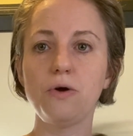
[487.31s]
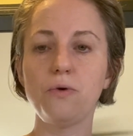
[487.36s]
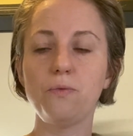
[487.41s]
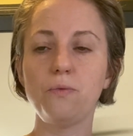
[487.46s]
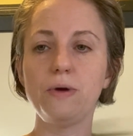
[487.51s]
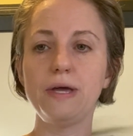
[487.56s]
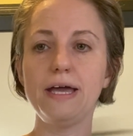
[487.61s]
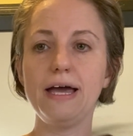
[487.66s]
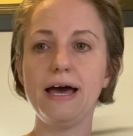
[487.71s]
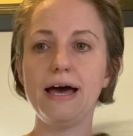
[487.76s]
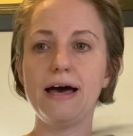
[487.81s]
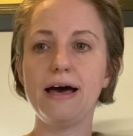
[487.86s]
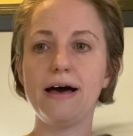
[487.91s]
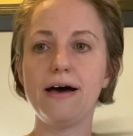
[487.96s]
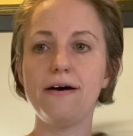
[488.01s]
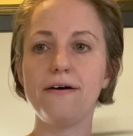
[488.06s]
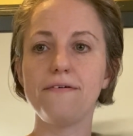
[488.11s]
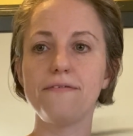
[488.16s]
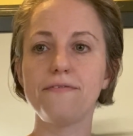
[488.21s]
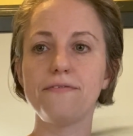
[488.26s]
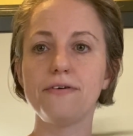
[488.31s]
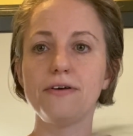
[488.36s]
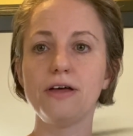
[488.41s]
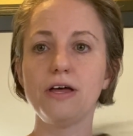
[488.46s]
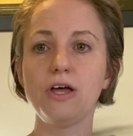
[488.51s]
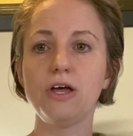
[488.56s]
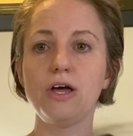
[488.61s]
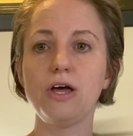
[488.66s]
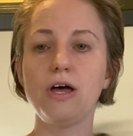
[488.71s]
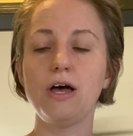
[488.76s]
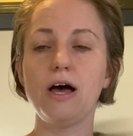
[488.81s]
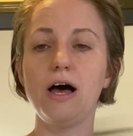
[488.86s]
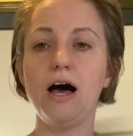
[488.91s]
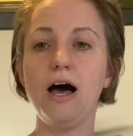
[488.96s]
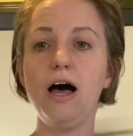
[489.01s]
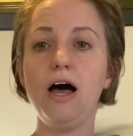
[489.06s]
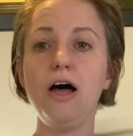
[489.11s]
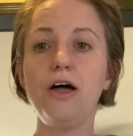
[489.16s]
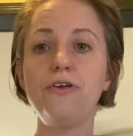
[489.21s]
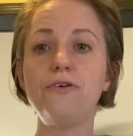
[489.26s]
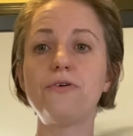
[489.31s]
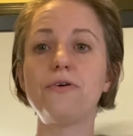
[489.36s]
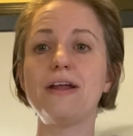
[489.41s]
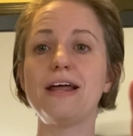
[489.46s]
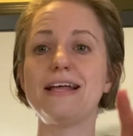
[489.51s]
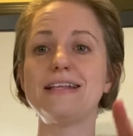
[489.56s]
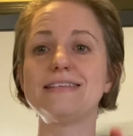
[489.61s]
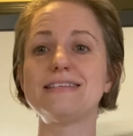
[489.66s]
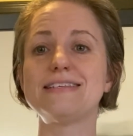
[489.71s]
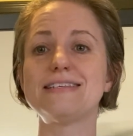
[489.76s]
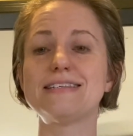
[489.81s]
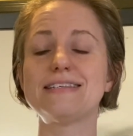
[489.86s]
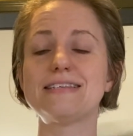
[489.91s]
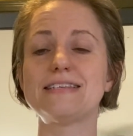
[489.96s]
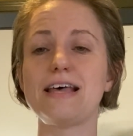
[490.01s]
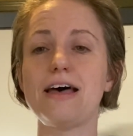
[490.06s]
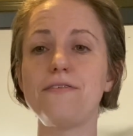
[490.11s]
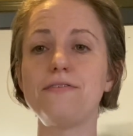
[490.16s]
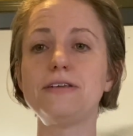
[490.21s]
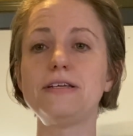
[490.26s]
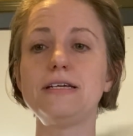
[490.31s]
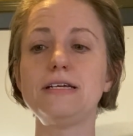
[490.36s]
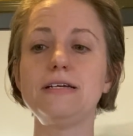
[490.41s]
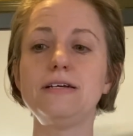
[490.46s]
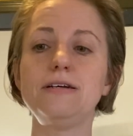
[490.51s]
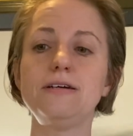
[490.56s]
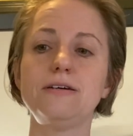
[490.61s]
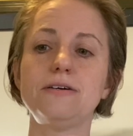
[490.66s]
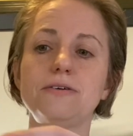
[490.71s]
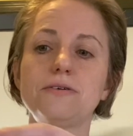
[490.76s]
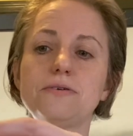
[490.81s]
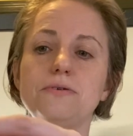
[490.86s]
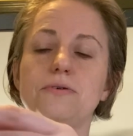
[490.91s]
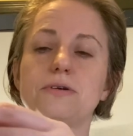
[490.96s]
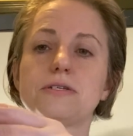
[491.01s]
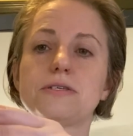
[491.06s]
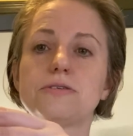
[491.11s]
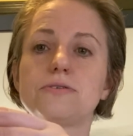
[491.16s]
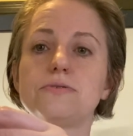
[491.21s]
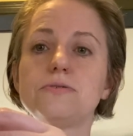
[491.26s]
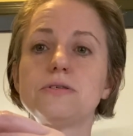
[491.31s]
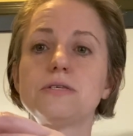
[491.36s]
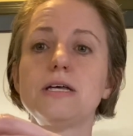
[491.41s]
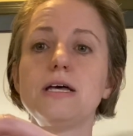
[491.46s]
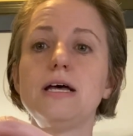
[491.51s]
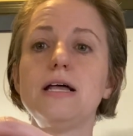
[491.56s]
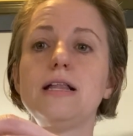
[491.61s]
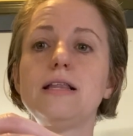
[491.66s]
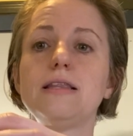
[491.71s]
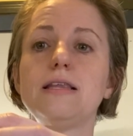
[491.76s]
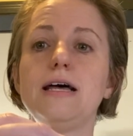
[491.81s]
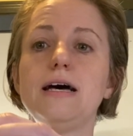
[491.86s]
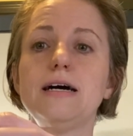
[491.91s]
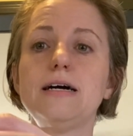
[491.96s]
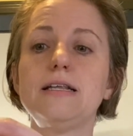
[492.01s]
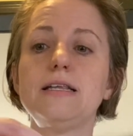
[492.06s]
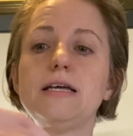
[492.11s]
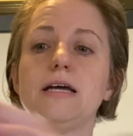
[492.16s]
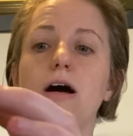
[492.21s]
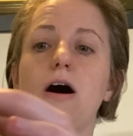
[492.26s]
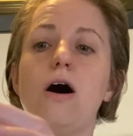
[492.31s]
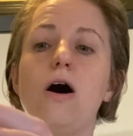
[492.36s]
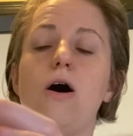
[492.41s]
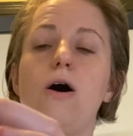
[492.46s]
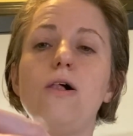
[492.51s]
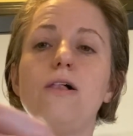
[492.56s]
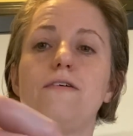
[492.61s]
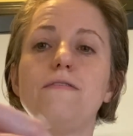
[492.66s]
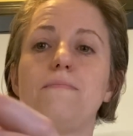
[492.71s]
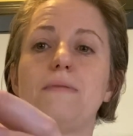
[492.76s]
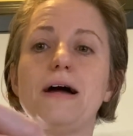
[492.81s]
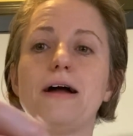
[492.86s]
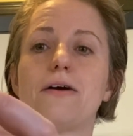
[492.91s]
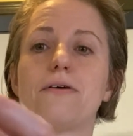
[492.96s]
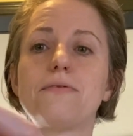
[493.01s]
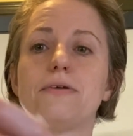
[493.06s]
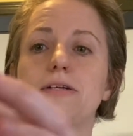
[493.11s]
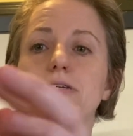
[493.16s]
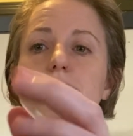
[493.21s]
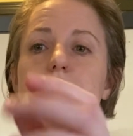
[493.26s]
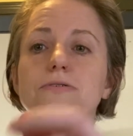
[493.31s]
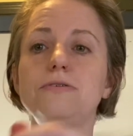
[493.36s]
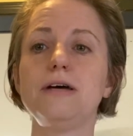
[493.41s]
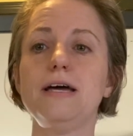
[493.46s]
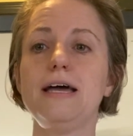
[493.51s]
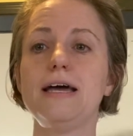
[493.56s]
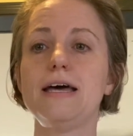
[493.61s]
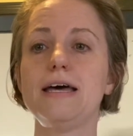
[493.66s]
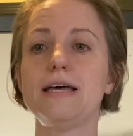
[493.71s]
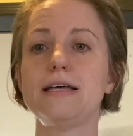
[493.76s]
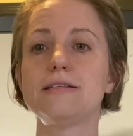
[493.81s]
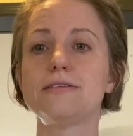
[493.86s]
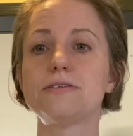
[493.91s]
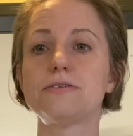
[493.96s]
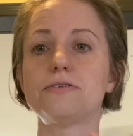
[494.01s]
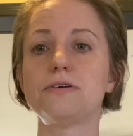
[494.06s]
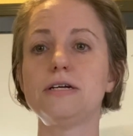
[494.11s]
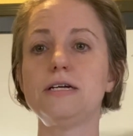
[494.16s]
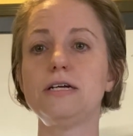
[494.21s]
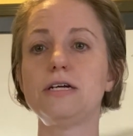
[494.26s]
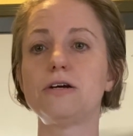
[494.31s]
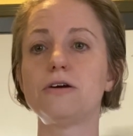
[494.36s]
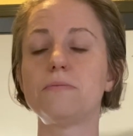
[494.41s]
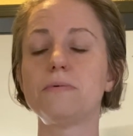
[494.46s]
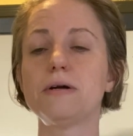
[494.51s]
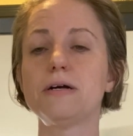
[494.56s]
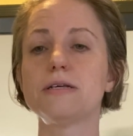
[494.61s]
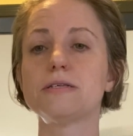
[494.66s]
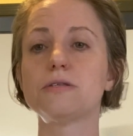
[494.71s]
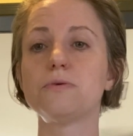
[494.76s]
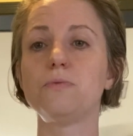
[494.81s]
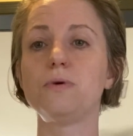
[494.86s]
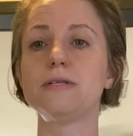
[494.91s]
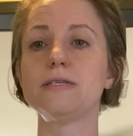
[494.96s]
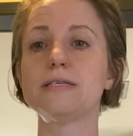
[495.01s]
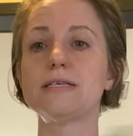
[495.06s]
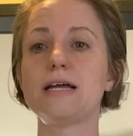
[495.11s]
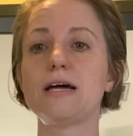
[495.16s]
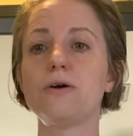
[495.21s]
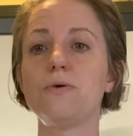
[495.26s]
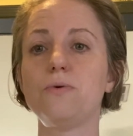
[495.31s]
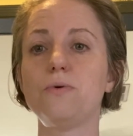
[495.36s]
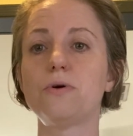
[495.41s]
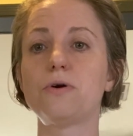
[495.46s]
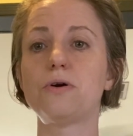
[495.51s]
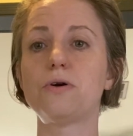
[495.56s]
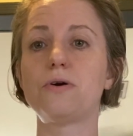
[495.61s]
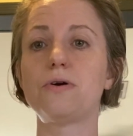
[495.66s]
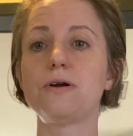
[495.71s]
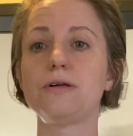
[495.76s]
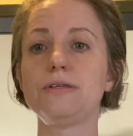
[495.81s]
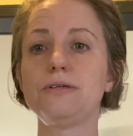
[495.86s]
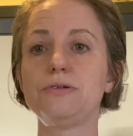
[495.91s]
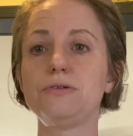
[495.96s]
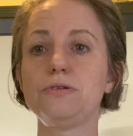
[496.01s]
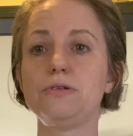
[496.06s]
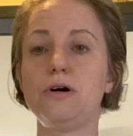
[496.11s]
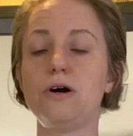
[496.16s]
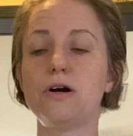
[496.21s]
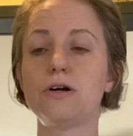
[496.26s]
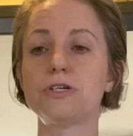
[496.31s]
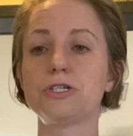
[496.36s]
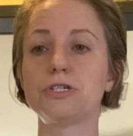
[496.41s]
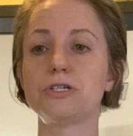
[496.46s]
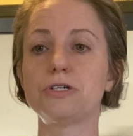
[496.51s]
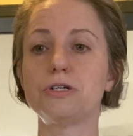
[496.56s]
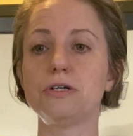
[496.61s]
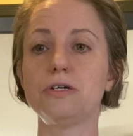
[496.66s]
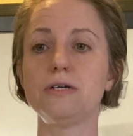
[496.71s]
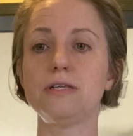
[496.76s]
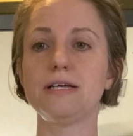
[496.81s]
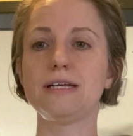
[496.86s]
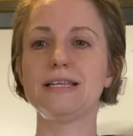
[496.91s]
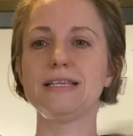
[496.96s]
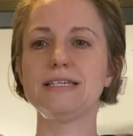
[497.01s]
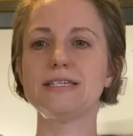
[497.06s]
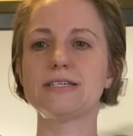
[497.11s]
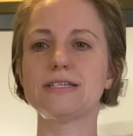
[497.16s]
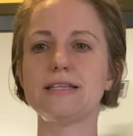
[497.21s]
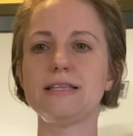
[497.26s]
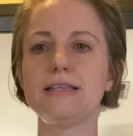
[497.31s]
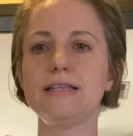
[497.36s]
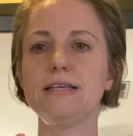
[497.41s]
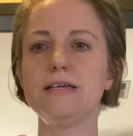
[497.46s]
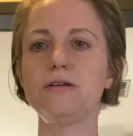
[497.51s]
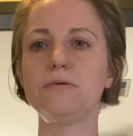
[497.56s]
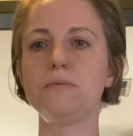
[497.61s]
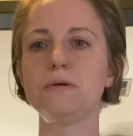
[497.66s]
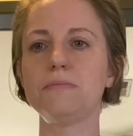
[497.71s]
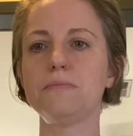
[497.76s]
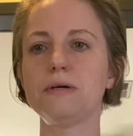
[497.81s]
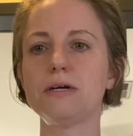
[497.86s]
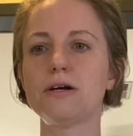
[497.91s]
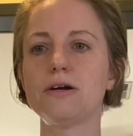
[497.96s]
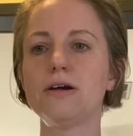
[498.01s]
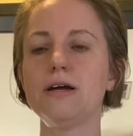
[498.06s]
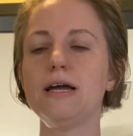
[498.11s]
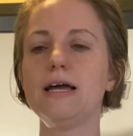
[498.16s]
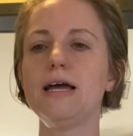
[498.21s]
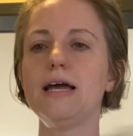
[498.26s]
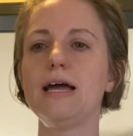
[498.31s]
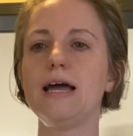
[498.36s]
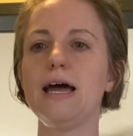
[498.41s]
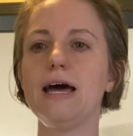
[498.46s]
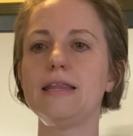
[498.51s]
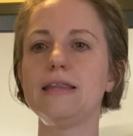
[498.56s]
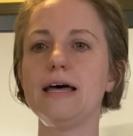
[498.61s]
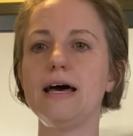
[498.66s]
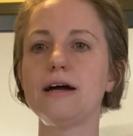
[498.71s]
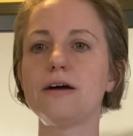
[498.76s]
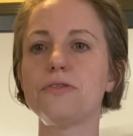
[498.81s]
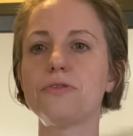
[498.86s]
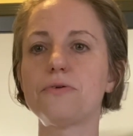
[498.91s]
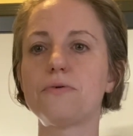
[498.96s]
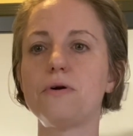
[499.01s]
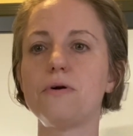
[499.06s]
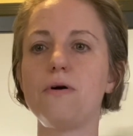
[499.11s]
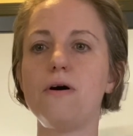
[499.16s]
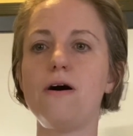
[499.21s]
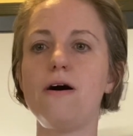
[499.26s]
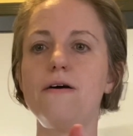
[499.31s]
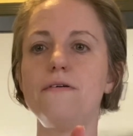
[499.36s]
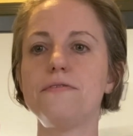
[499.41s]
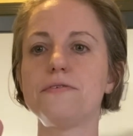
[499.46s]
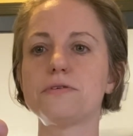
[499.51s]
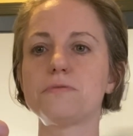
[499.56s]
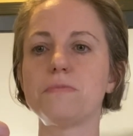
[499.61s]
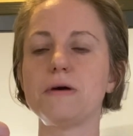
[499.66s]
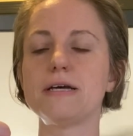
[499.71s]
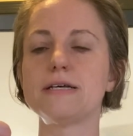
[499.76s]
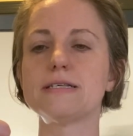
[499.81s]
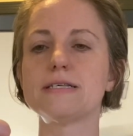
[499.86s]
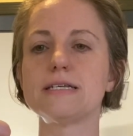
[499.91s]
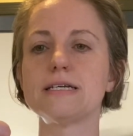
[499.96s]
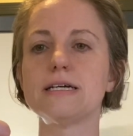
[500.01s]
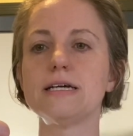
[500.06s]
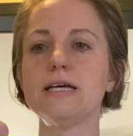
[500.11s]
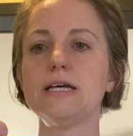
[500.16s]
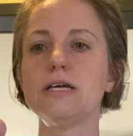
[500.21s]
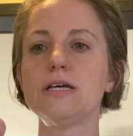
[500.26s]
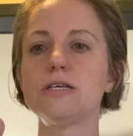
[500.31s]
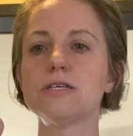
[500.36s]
We have 170 crystals. Luckily, all of my original heads are here because the ones that I ordered are a little larger, just a little bit bigger, and that could throw off the spacing.